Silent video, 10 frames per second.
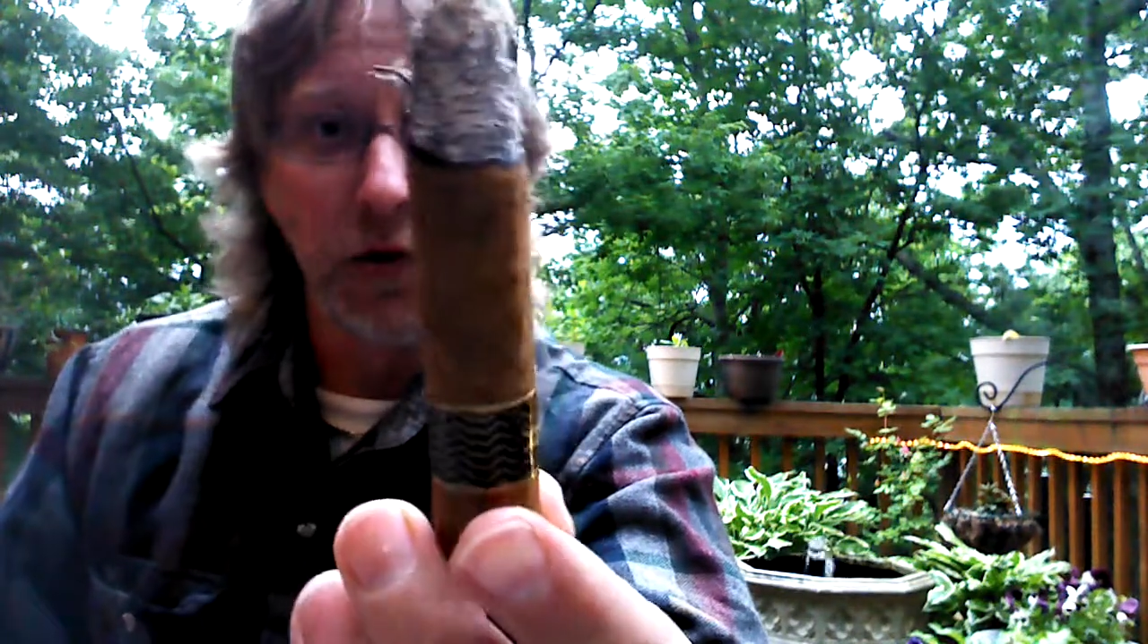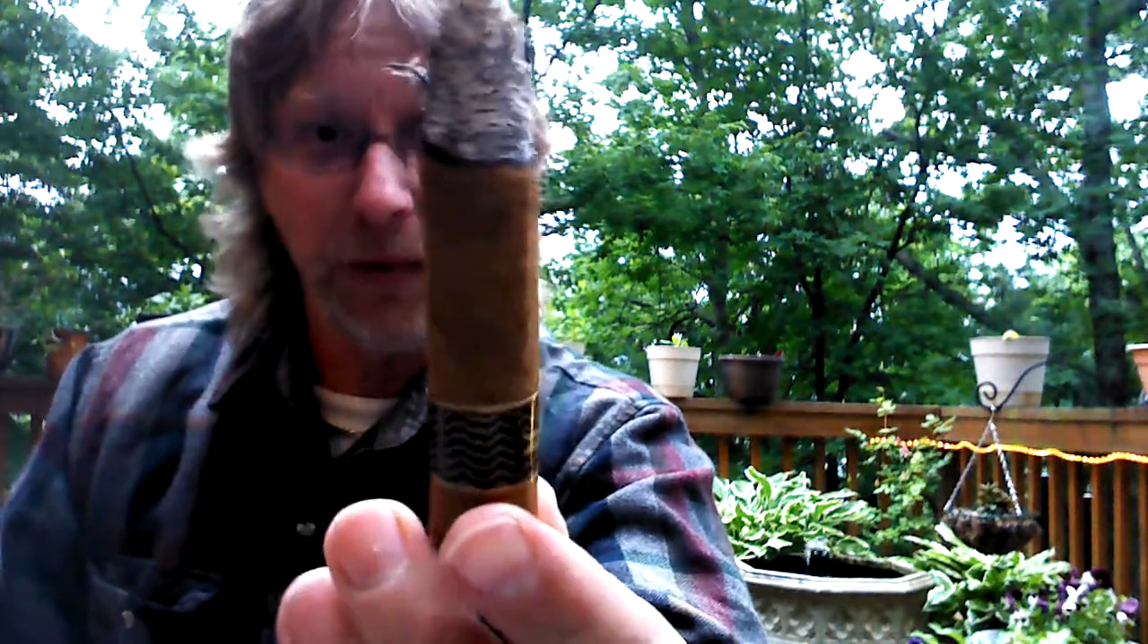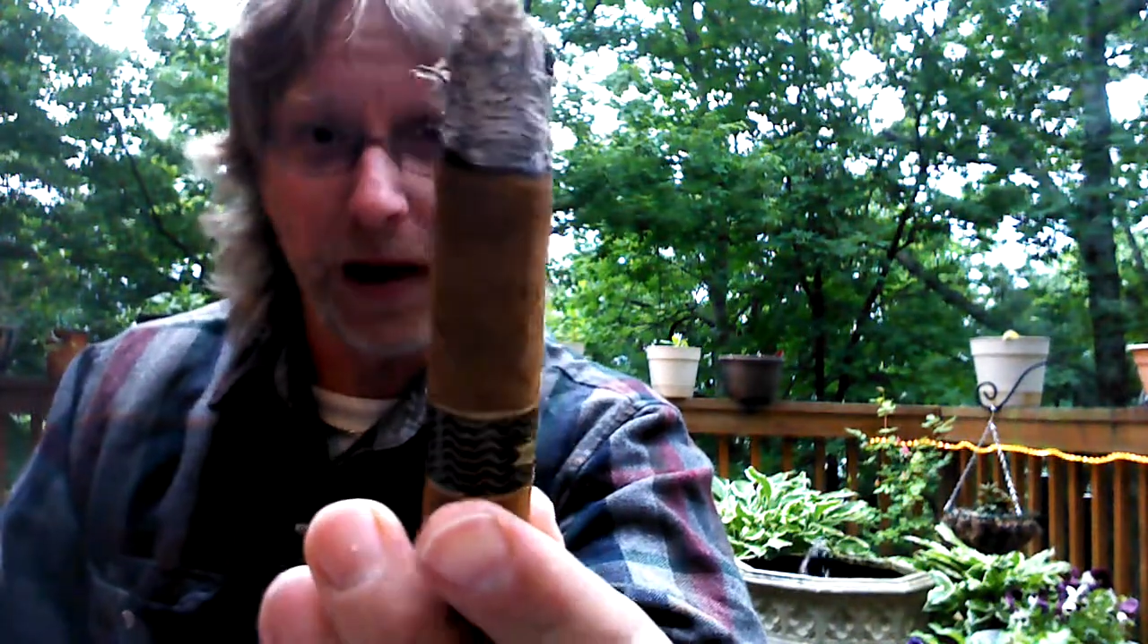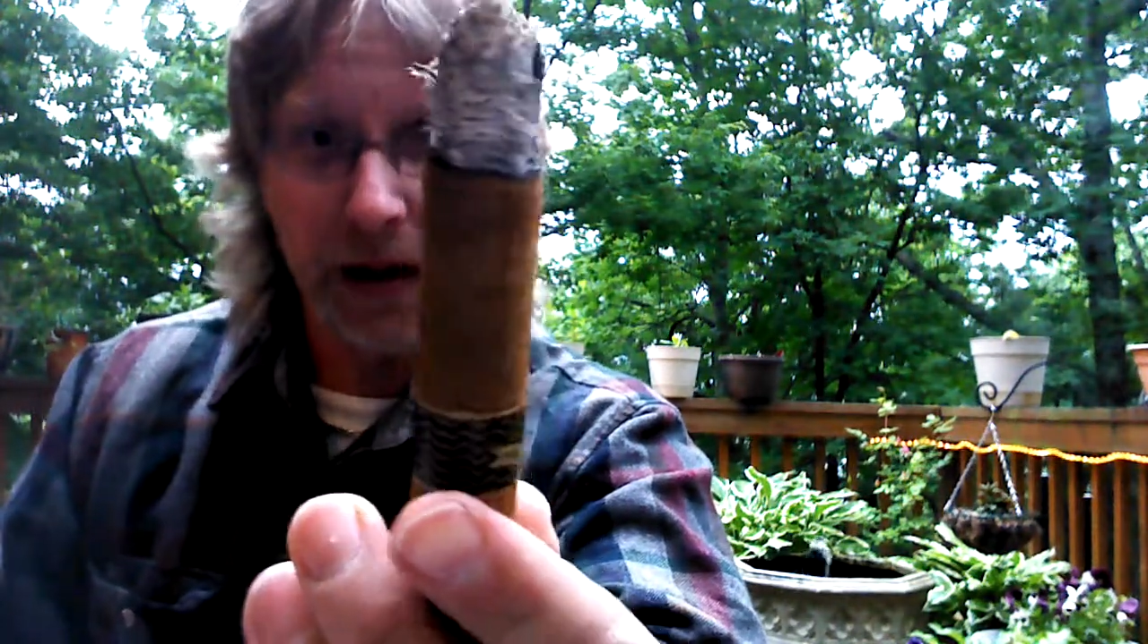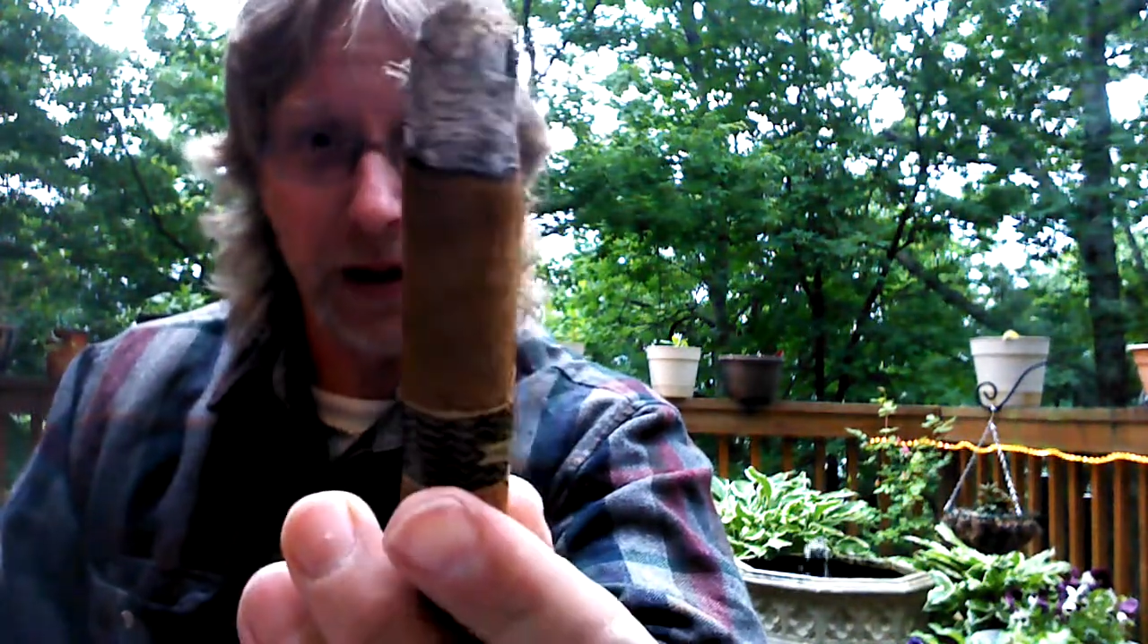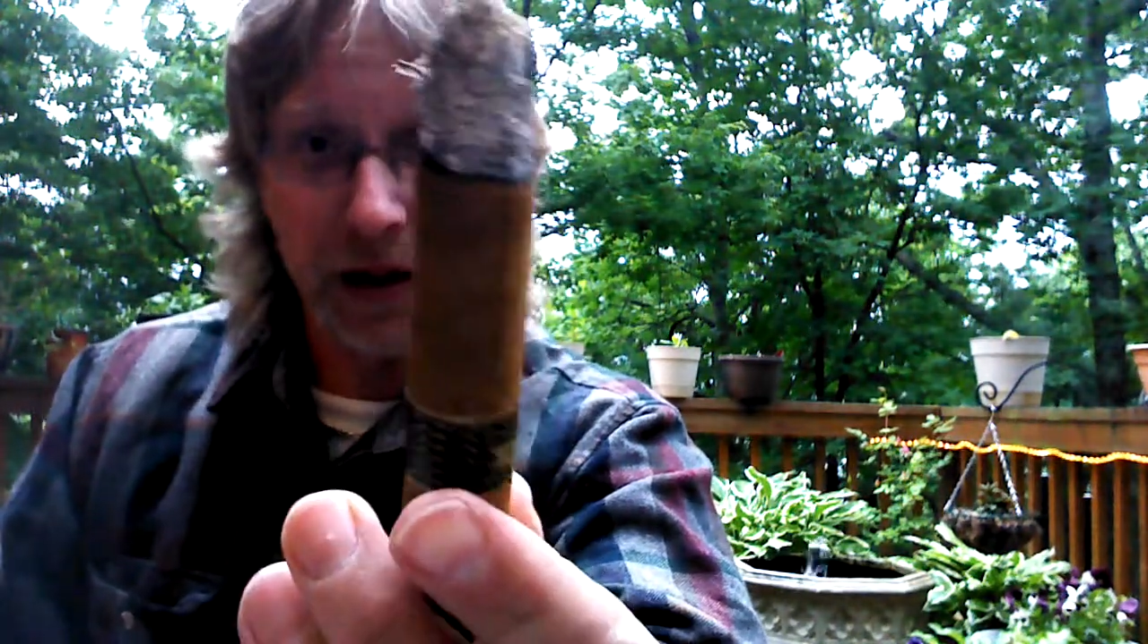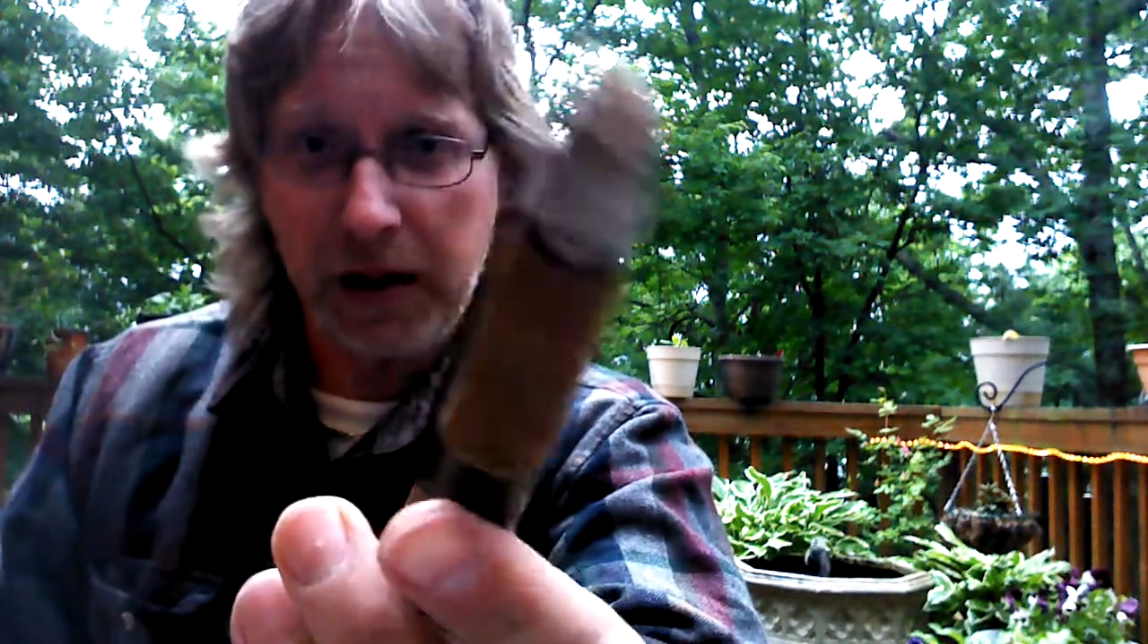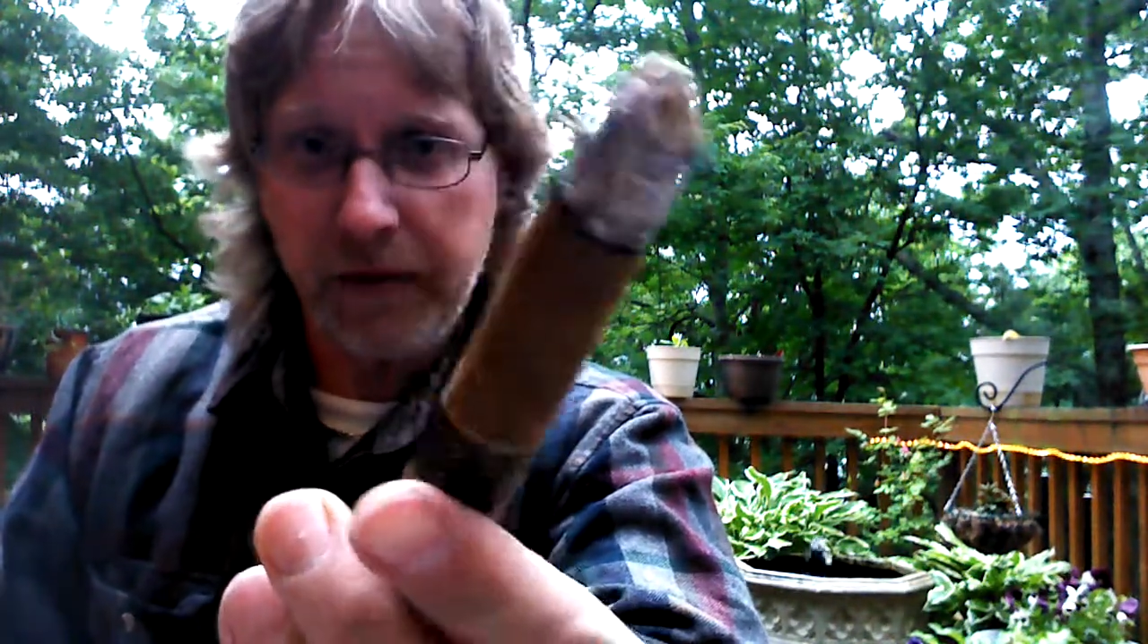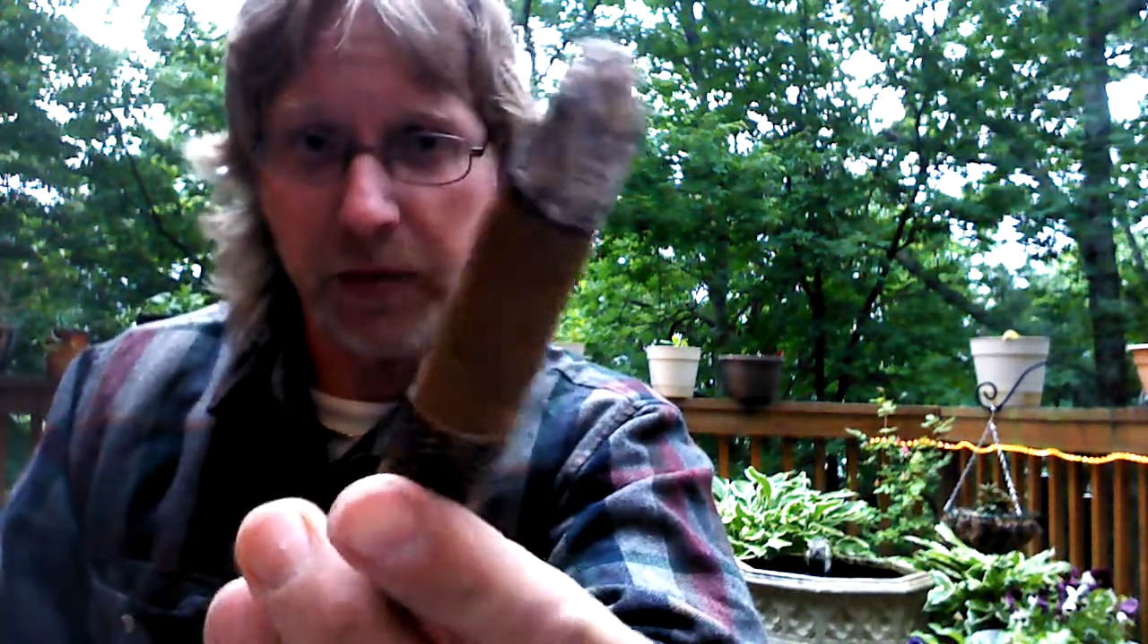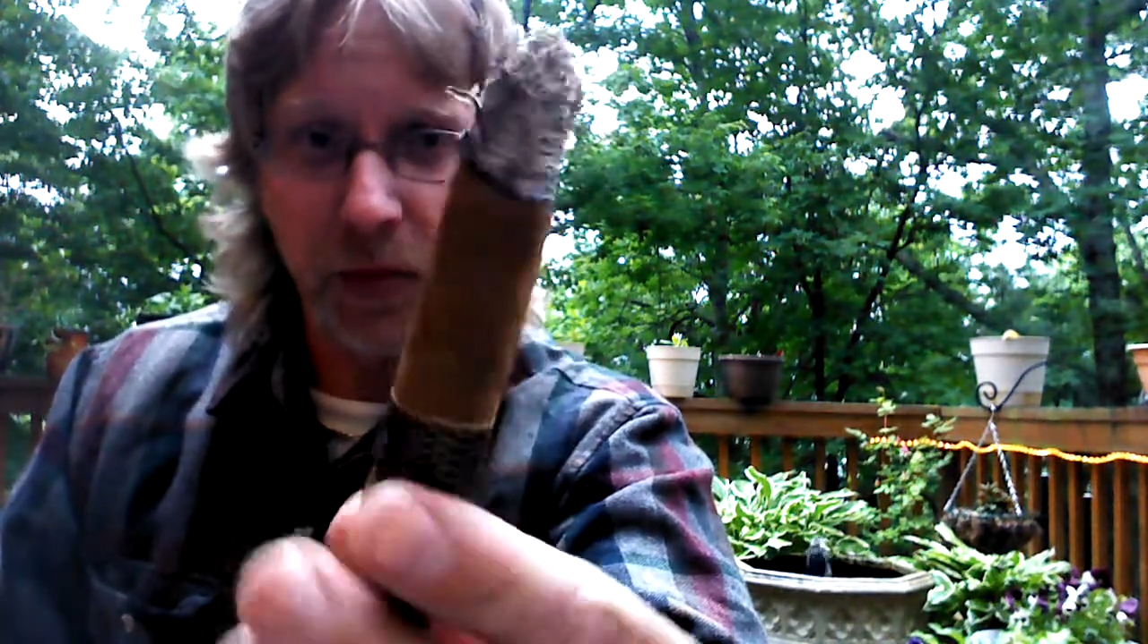remaining
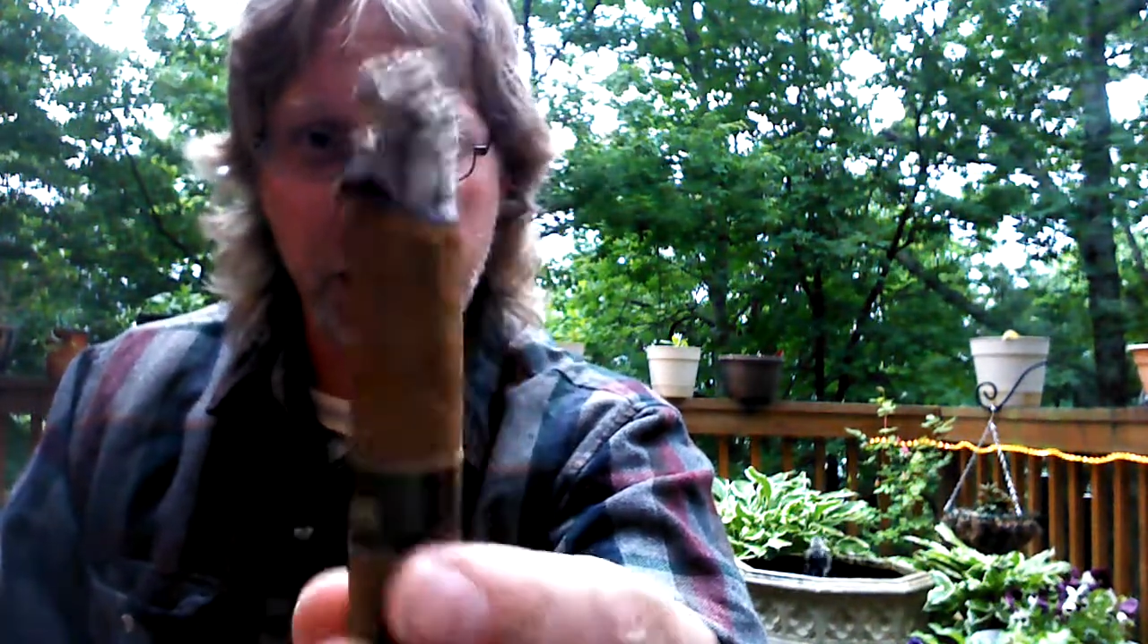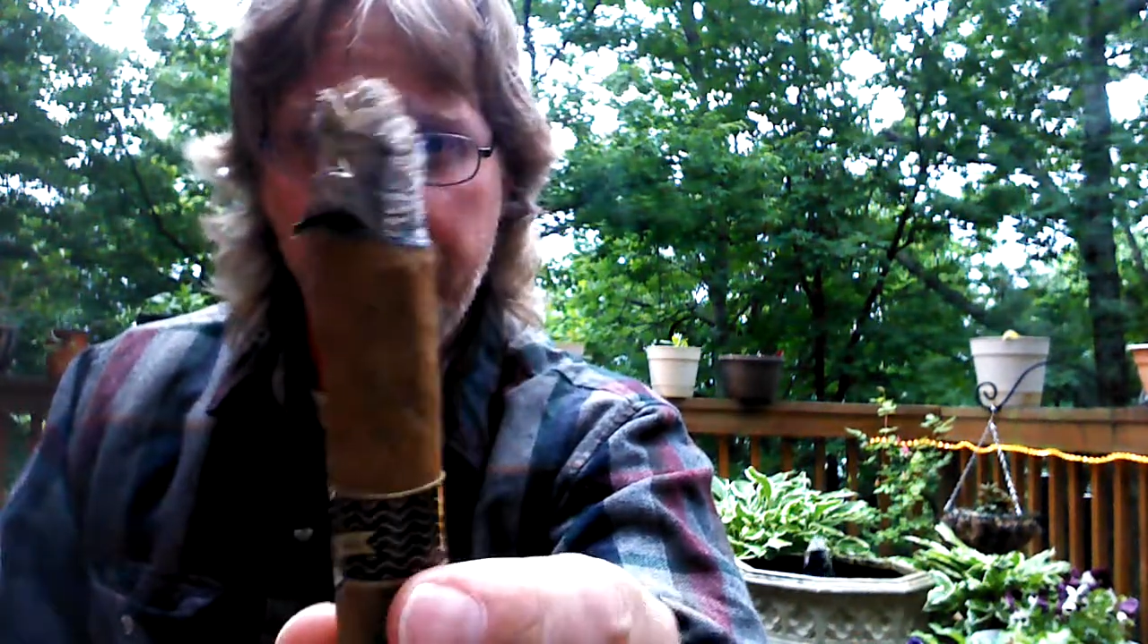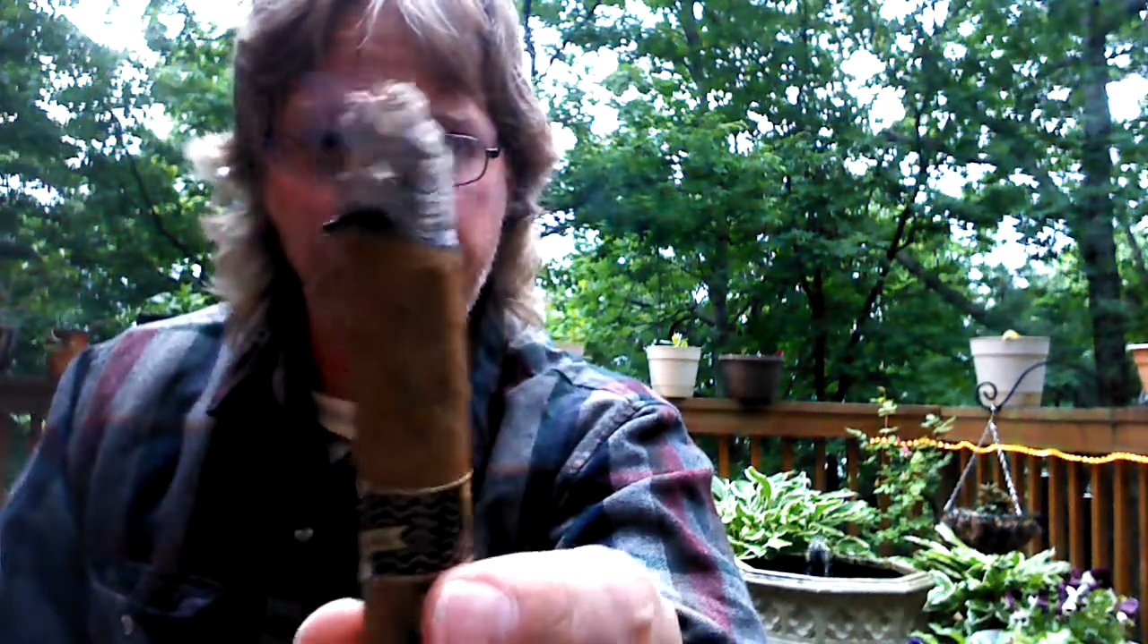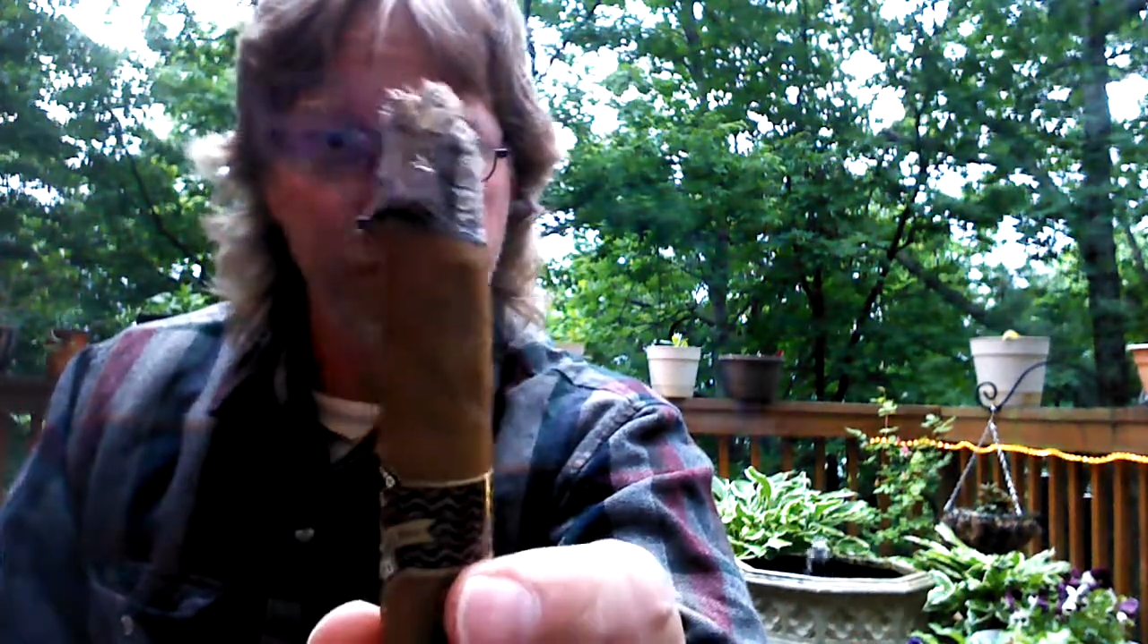uneven, but